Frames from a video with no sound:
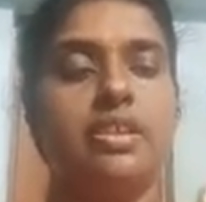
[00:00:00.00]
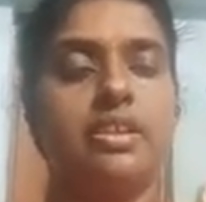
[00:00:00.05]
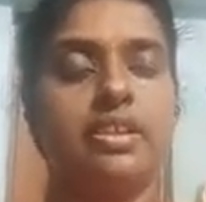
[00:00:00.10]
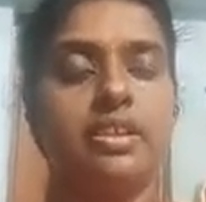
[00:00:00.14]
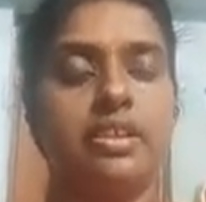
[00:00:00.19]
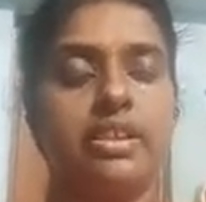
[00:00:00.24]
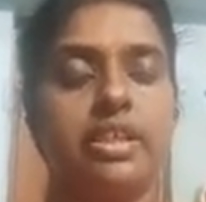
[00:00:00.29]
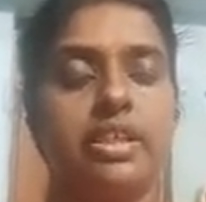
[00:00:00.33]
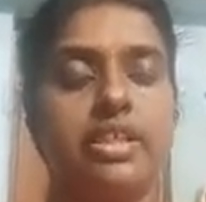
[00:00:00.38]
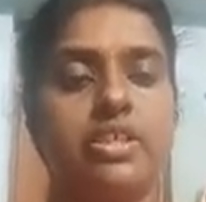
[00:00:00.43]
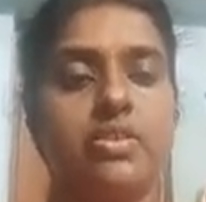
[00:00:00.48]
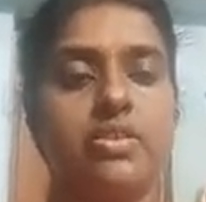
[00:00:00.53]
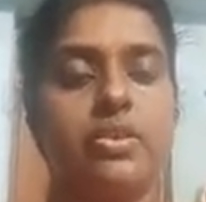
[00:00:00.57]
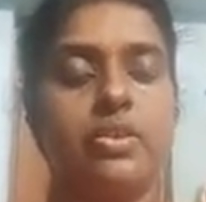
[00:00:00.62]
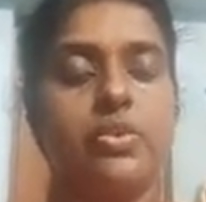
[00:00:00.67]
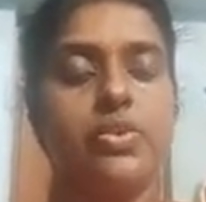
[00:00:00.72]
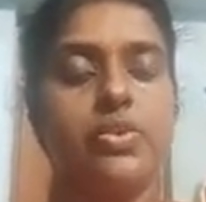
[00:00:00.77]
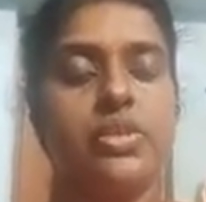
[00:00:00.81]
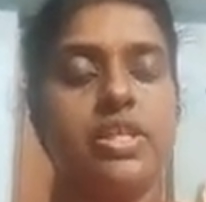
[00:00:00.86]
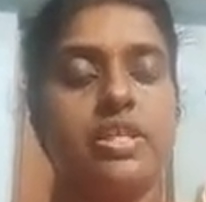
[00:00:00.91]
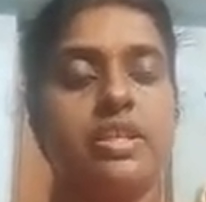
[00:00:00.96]

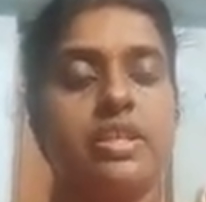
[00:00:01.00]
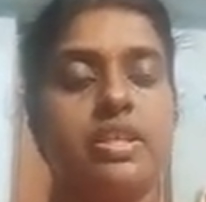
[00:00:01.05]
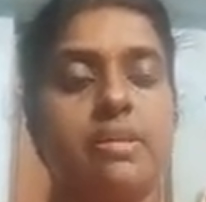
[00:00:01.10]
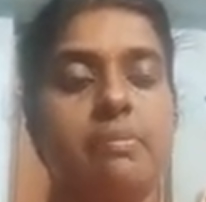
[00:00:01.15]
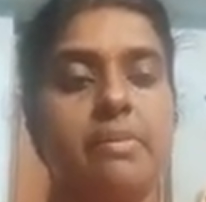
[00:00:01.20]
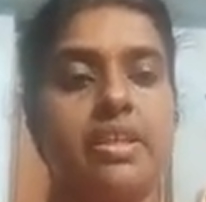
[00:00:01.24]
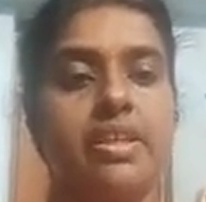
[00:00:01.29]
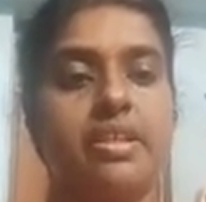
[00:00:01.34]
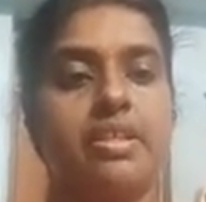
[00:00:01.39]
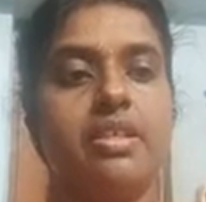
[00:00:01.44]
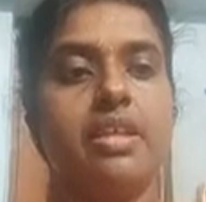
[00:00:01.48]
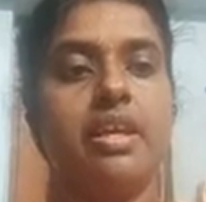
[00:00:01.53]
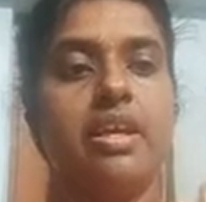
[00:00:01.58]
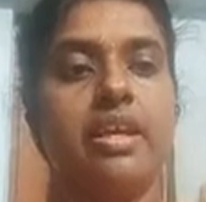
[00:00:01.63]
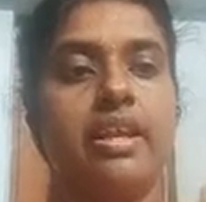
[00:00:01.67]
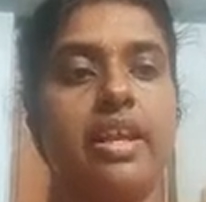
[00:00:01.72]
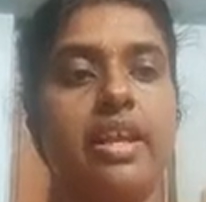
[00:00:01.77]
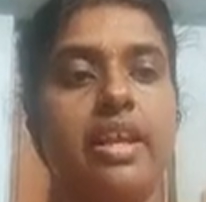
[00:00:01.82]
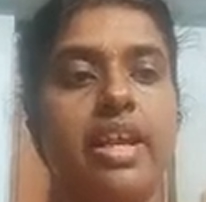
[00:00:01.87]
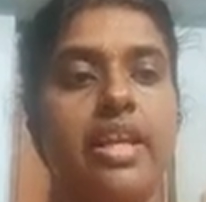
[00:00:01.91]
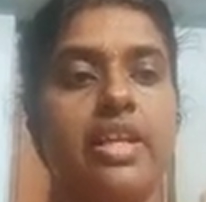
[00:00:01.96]
using the method
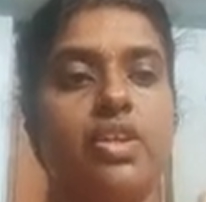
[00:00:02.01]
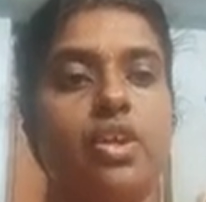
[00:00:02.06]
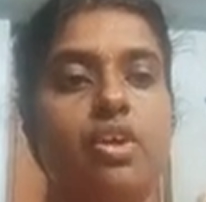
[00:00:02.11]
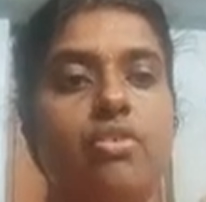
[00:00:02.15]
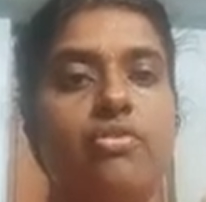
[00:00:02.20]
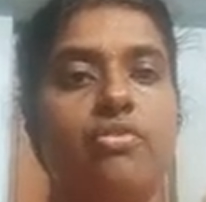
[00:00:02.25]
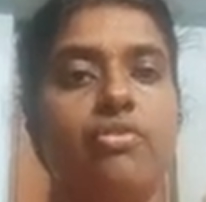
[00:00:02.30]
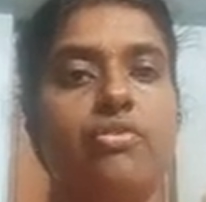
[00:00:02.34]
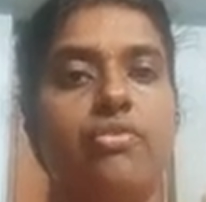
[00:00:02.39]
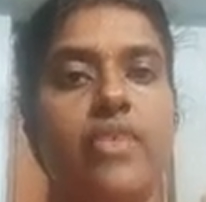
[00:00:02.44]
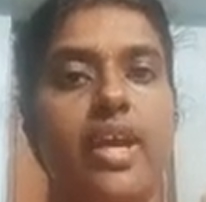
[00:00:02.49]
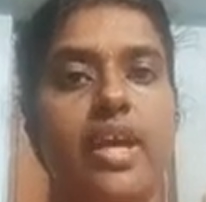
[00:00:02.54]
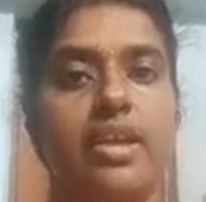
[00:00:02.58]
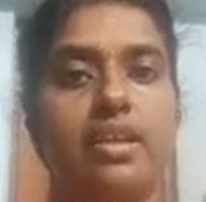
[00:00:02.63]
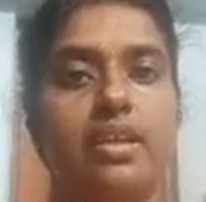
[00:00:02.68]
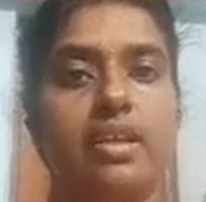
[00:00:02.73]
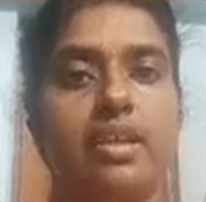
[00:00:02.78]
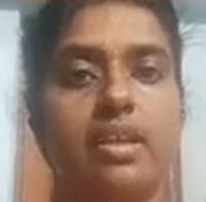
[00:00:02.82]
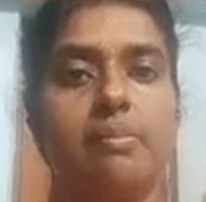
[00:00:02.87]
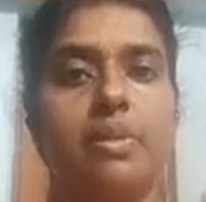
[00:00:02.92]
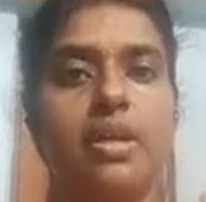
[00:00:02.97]
write of var
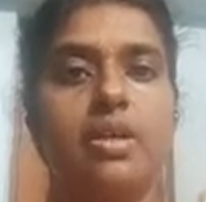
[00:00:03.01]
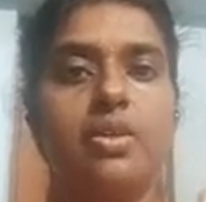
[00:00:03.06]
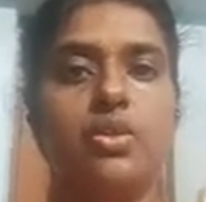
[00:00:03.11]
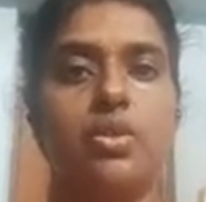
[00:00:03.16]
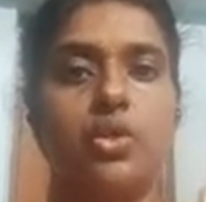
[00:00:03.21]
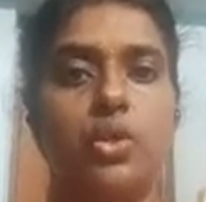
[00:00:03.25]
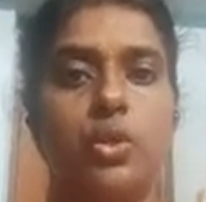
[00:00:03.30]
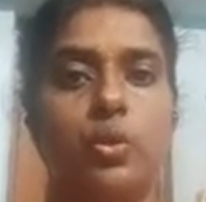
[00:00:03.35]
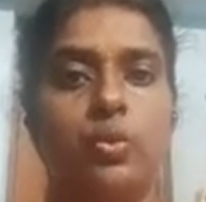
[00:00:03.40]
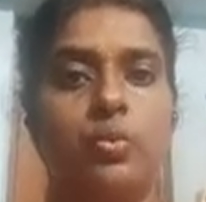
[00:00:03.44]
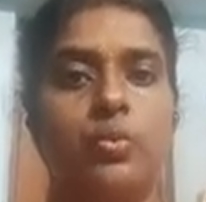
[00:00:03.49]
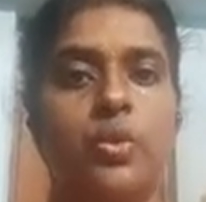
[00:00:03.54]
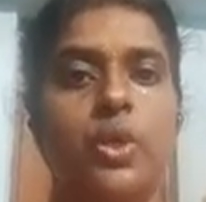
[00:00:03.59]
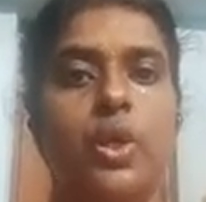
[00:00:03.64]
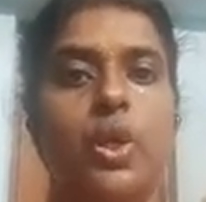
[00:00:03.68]
comma 2.